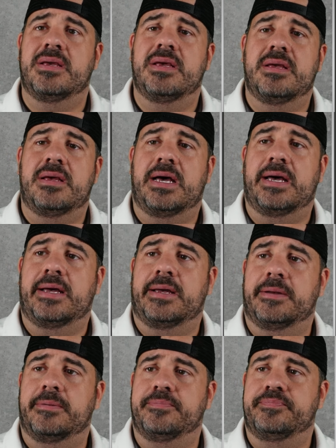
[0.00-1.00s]

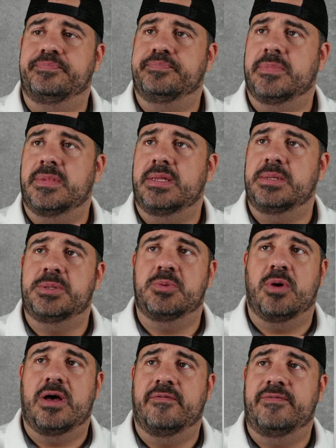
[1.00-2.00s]

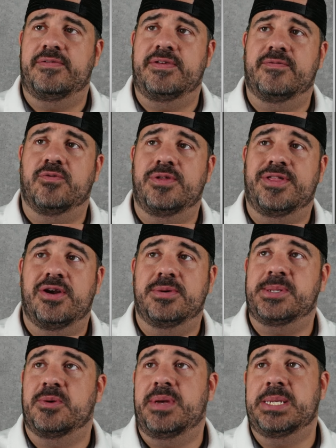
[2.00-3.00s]
12, 15, 4. There's
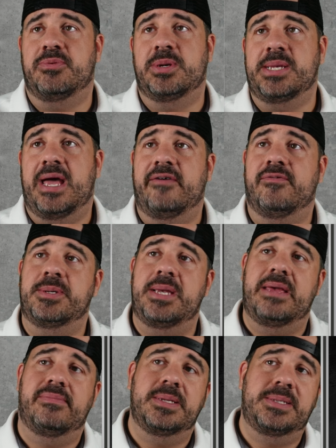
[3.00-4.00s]
so Pittsburgh's average,
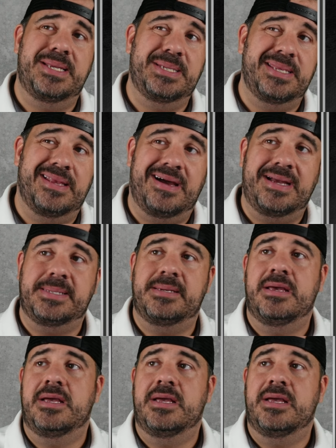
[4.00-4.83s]
Edmonton's not.